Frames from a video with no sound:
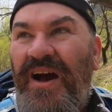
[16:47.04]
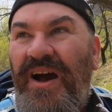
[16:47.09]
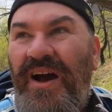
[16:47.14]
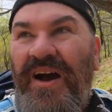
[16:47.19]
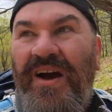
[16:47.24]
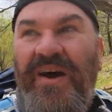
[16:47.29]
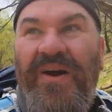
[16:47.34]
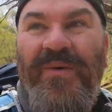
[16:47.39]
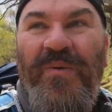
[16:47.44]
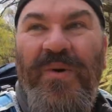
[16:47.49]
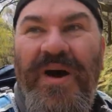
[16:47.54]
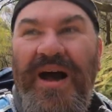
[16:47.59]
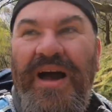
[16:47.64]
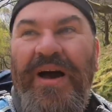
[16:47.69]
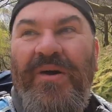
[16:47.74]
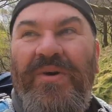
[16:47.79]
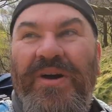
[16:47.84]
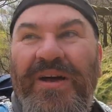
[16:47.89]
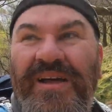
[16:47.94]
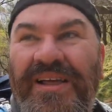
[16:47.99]
Oh,
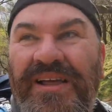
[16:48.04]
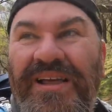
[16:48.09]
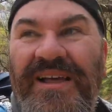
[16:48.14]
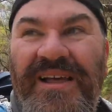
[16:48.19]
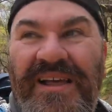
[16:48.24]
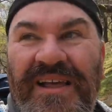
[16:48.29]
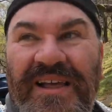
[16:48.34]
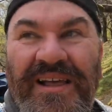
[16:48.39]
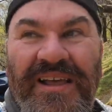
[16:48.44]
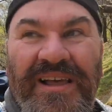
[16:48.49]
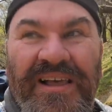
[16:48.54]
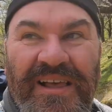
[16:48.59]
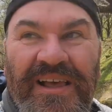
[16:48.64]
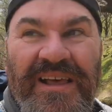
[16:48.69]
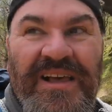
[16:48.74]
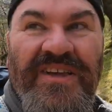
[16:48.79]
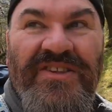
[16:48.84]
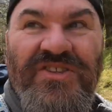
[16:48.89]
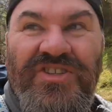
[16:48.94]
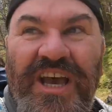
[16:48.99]
wow.
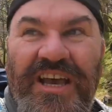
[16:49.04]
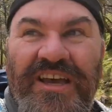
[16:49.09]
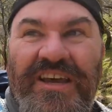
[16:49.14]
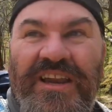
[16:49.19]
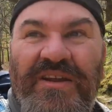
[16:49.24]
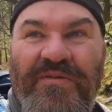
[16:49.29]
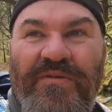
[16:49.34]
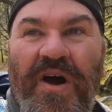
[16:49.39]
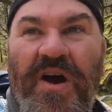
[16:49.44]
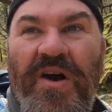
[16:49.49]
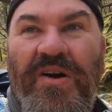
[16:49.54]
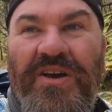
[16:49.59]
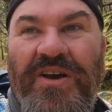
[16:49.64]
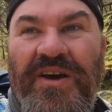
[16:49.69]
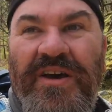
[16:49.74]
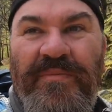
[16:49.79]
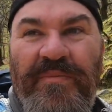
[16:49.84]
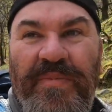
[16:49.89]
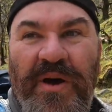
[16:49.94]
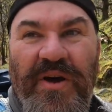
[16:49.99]
Jaggedy rock,
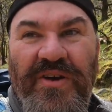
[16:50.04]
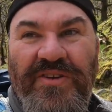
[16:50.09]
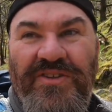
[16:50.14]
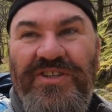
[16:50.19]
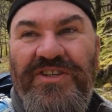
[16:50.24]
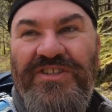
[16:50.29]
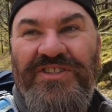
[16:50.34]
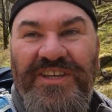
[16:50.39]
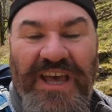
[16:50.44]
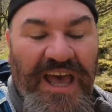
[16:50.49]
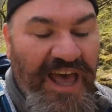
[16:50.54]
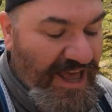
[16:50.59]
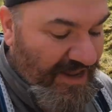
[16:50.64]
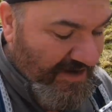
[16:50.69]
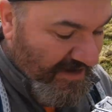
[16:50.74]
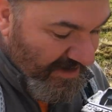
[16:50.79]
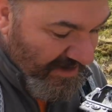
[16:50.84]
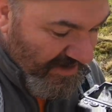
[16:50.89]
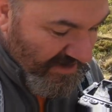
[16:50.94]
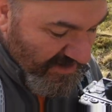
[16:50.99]
birch at
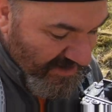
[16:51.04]
side.